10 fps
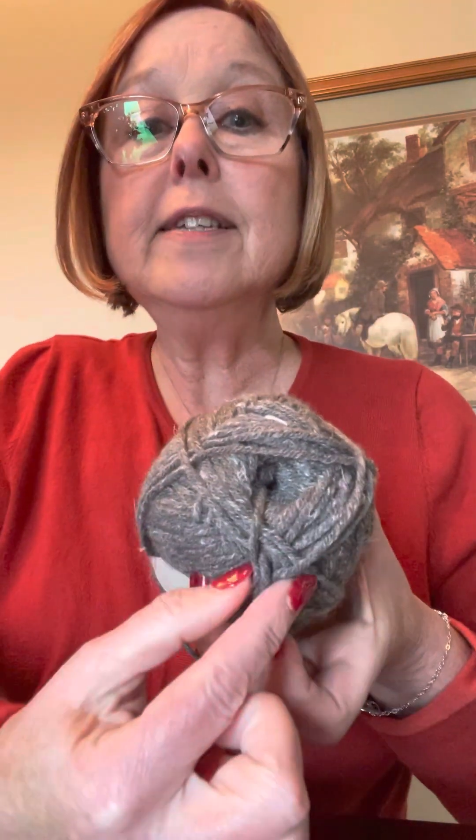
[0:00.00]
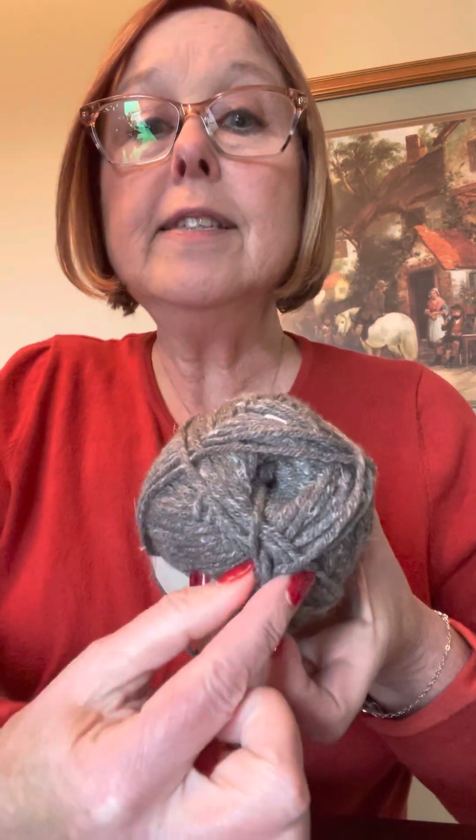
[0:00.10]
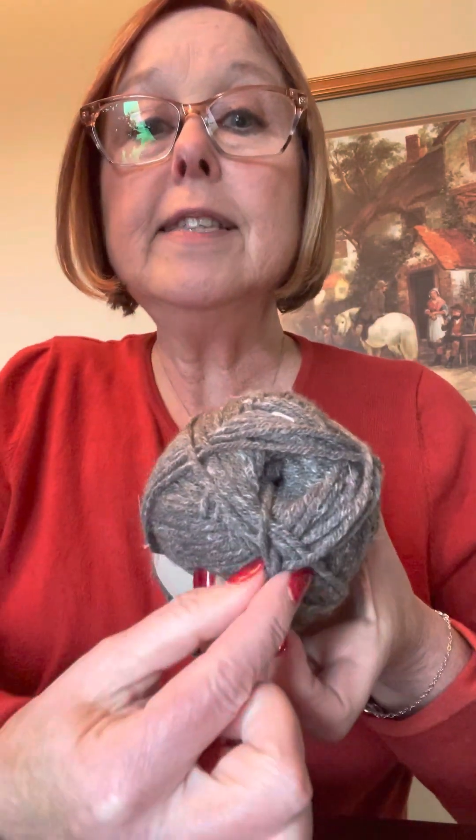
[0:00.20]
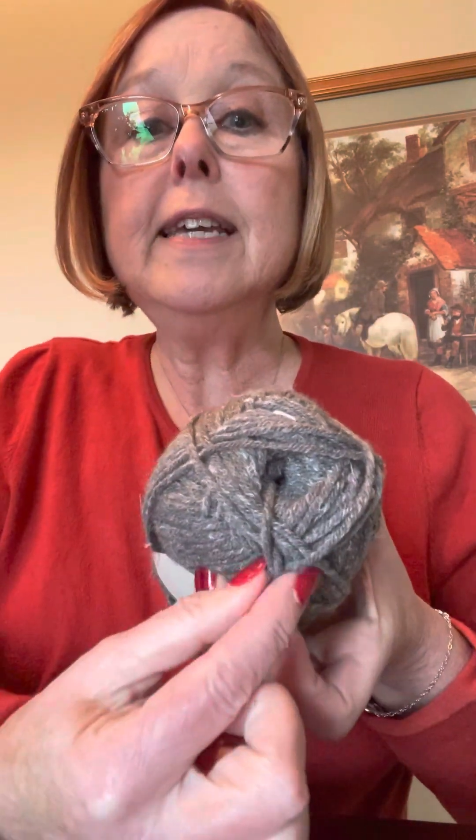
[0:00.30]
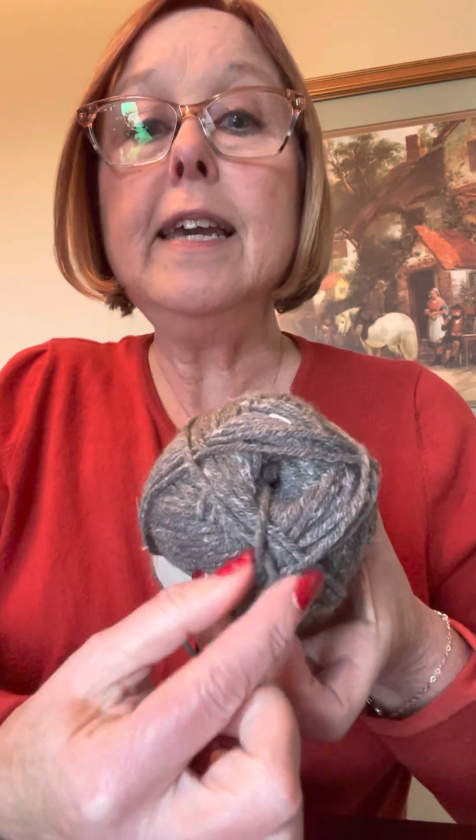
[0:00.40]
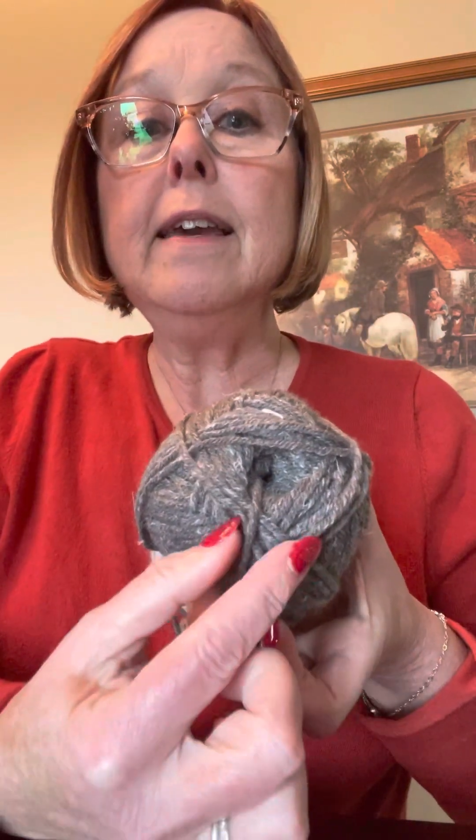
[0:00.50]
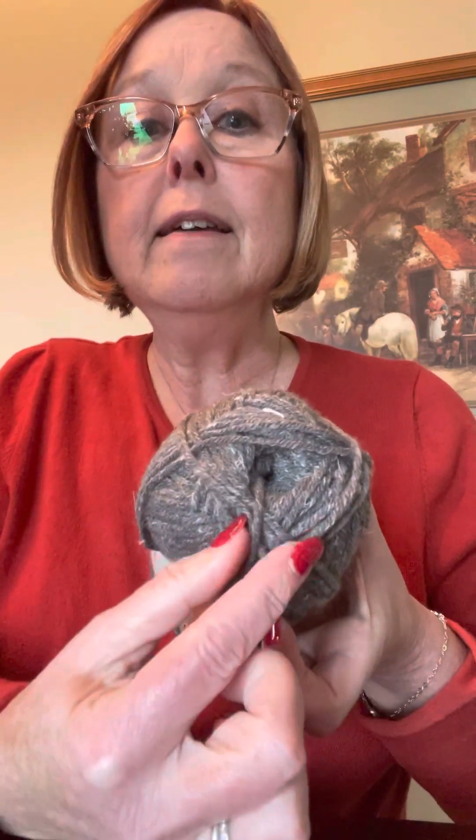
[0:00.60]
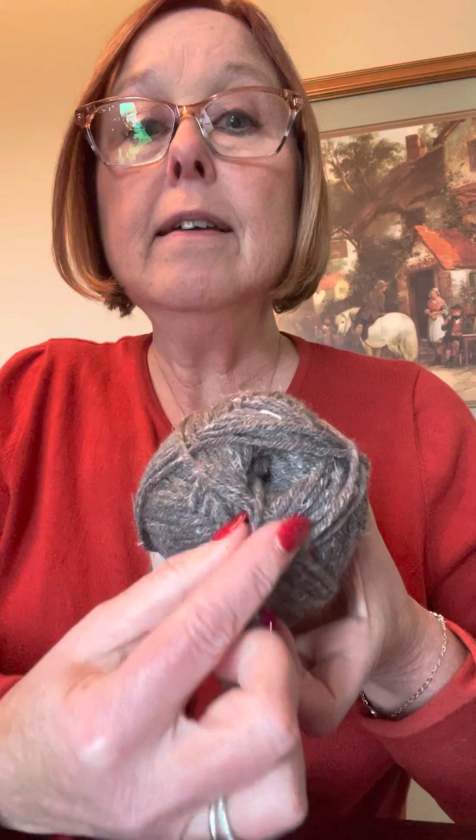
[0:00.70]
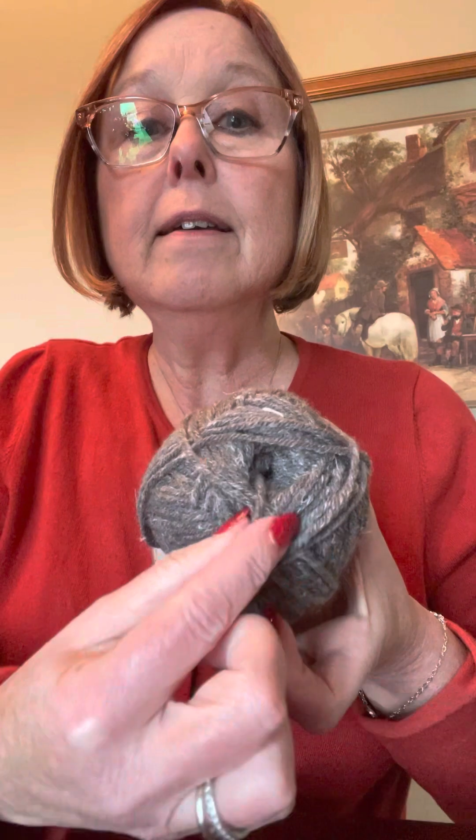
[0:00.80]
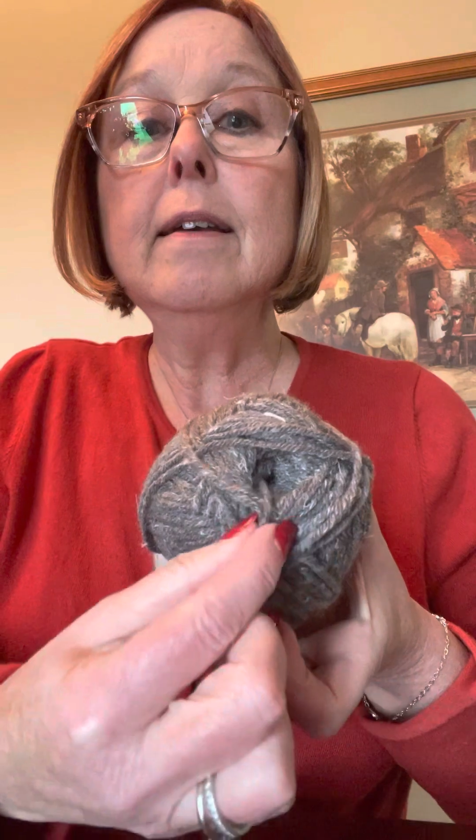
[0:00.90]
see
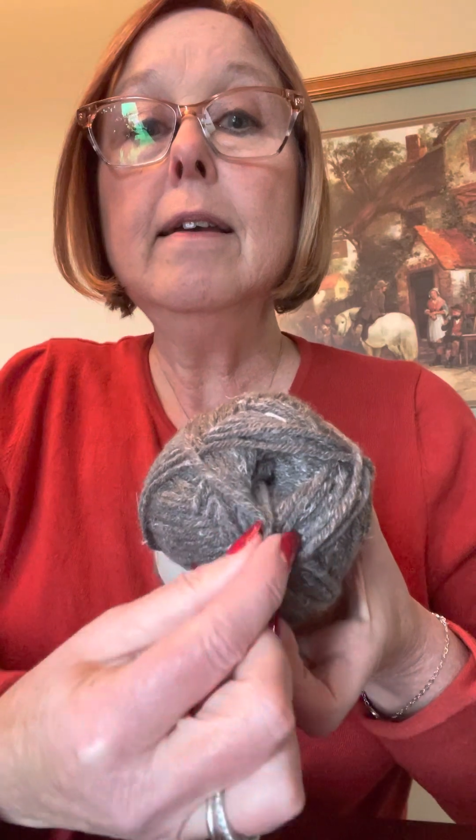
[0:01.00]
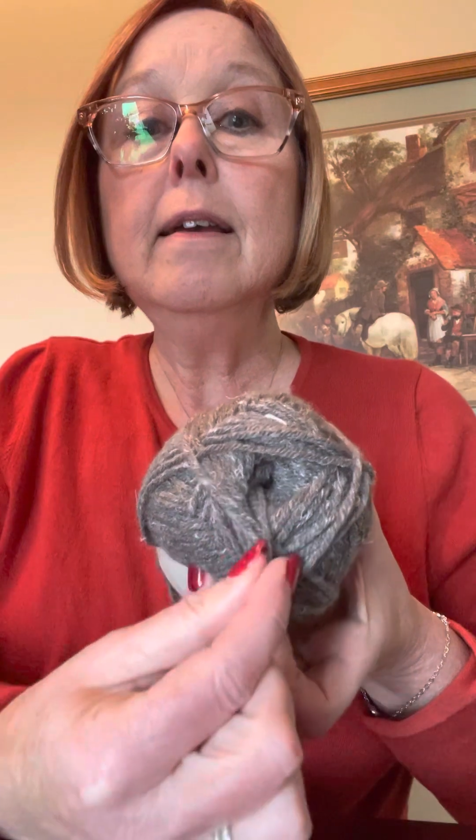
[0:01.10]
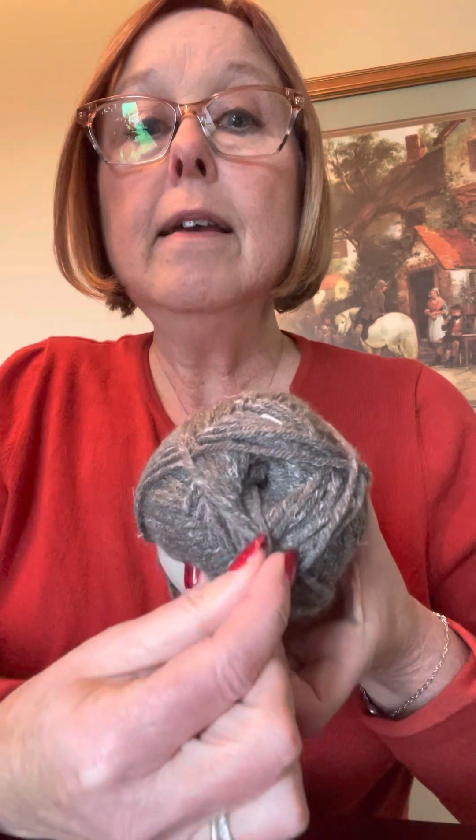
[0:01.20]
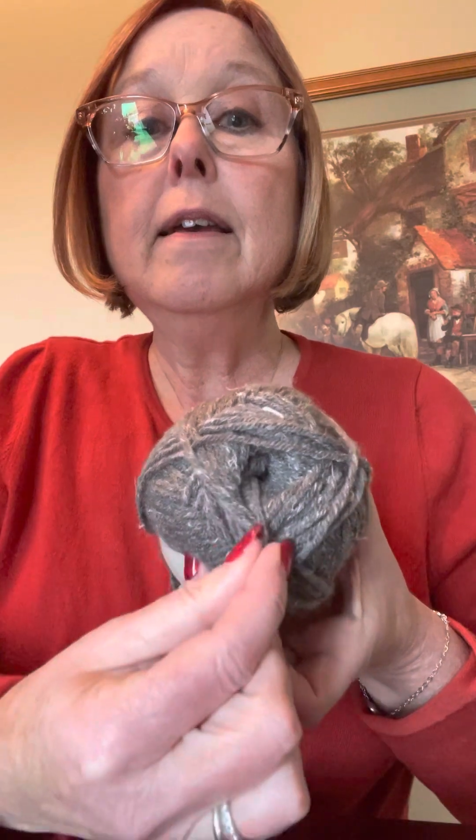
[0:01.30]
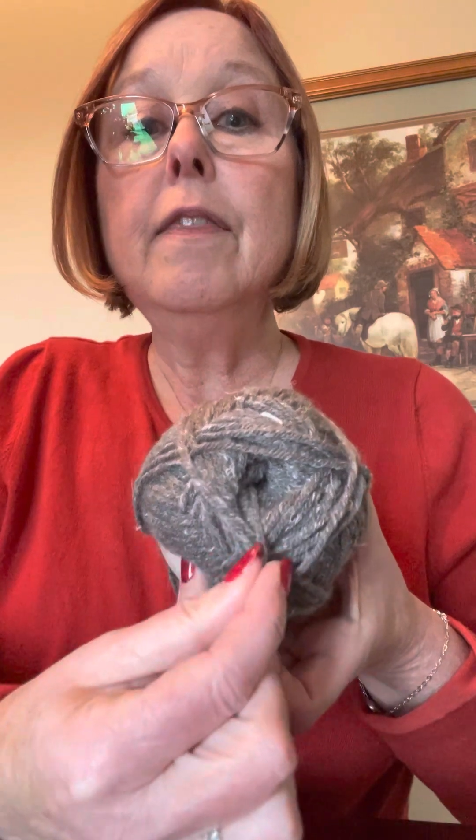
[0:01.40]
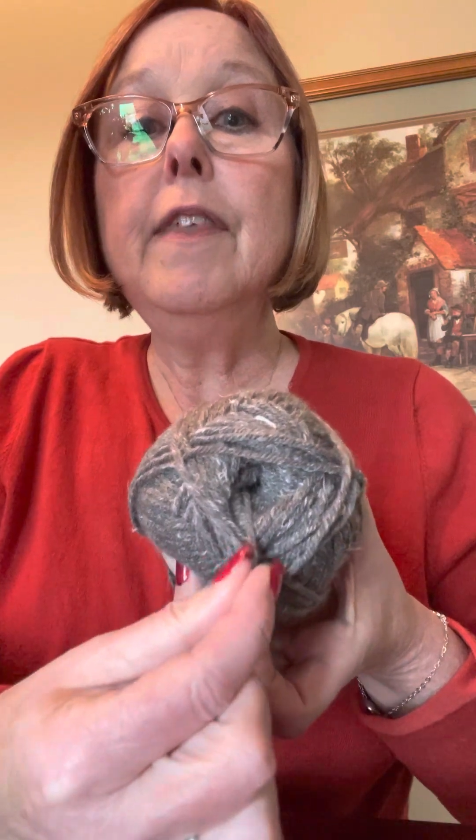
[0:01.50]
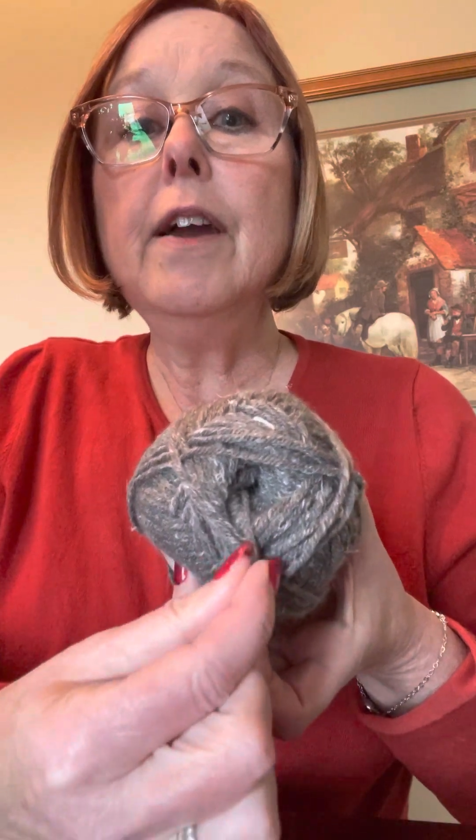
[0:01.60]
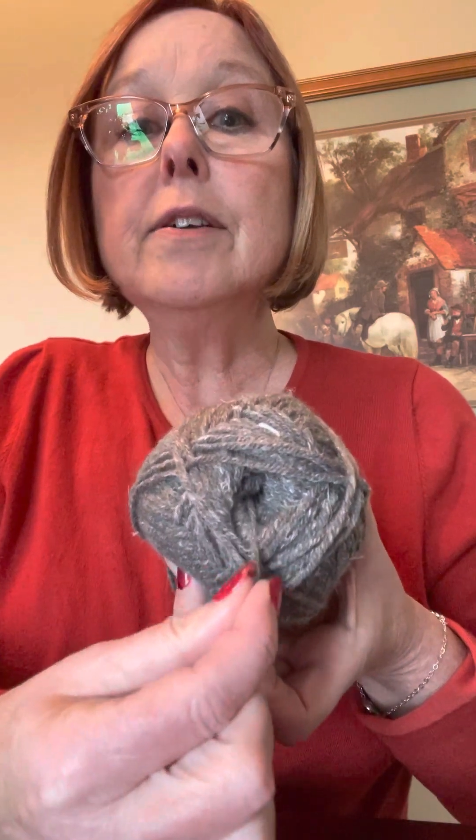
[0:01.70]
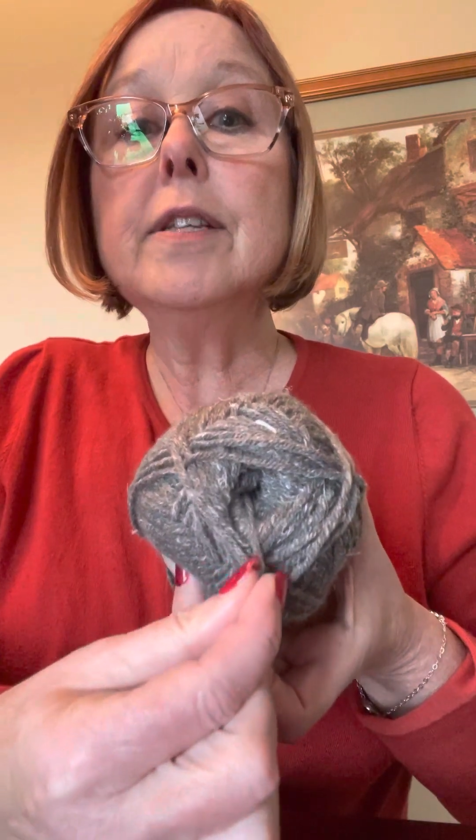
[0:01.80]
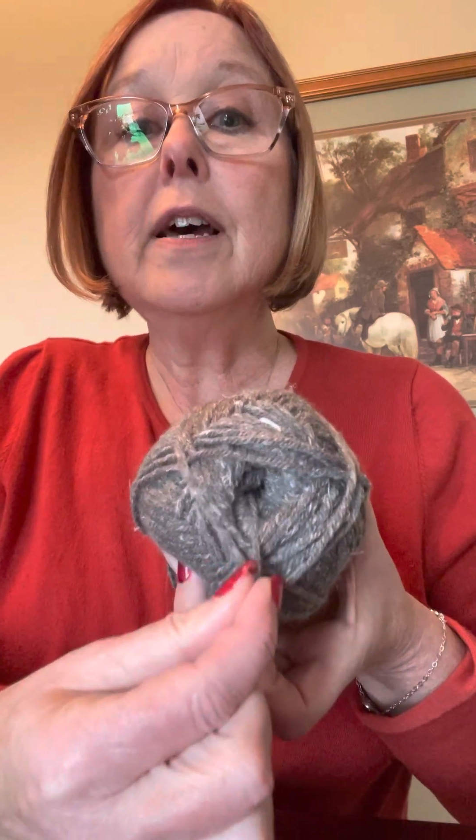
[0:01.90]

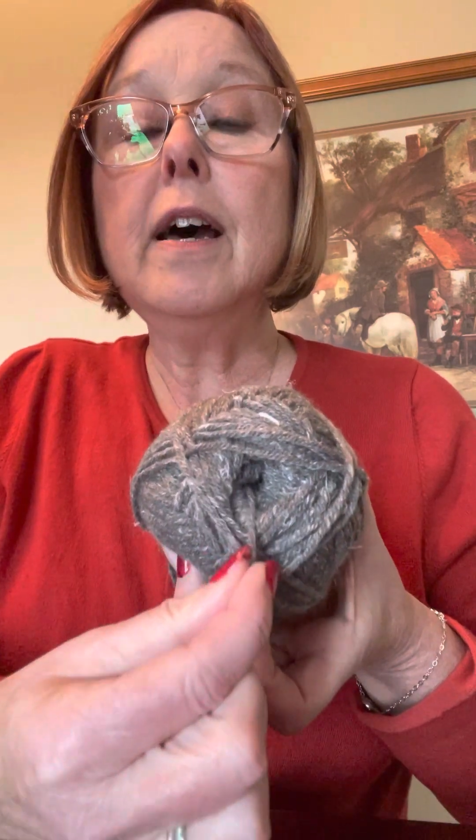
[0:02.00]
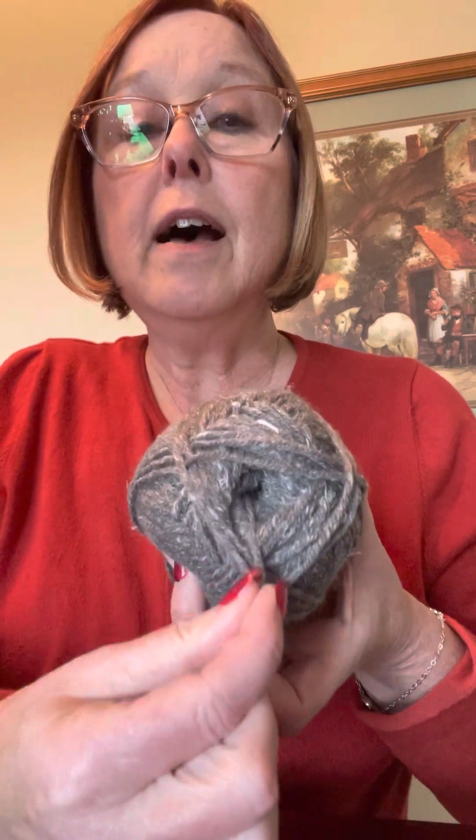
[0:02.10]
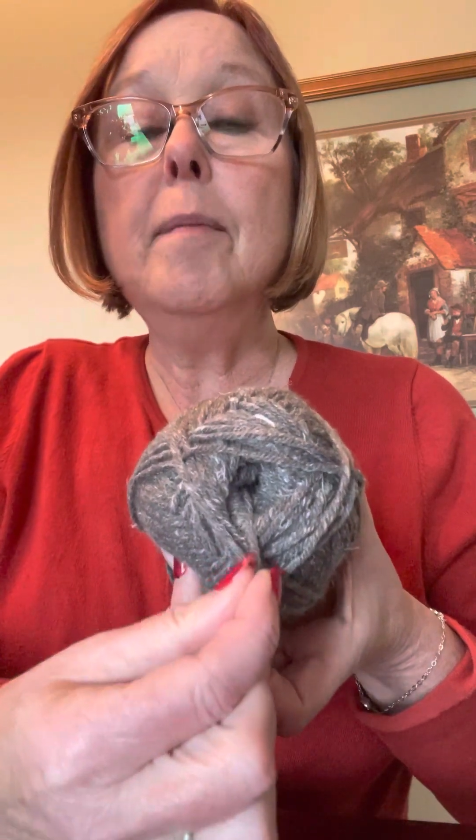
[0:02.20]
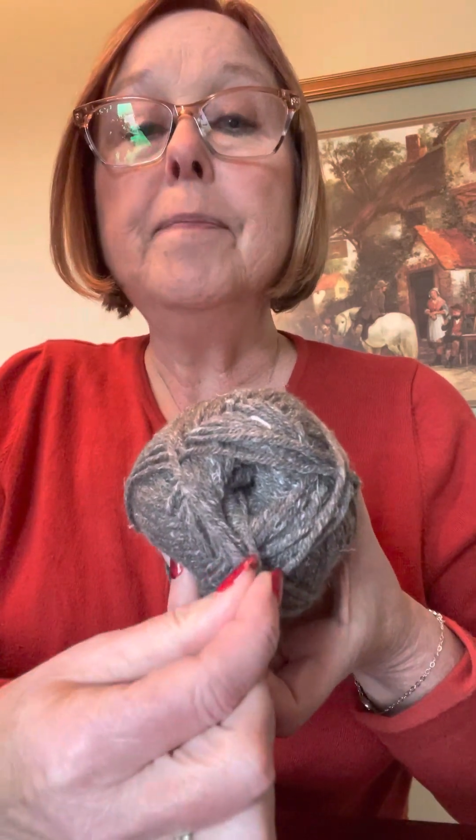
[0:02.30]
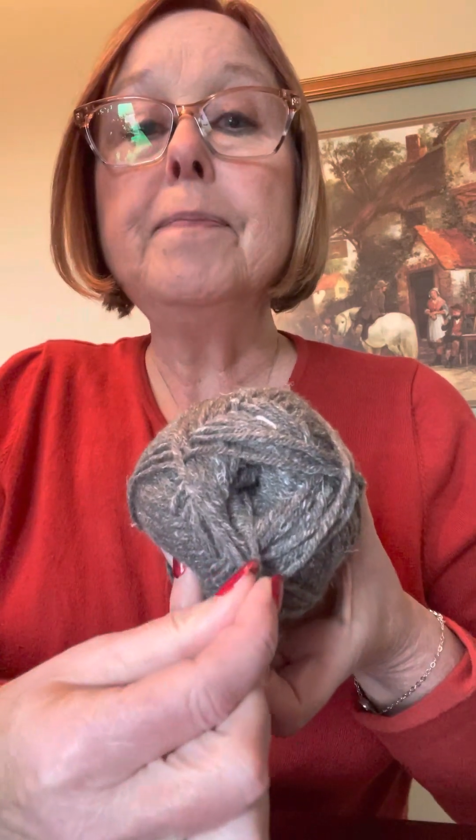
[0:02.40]
there's a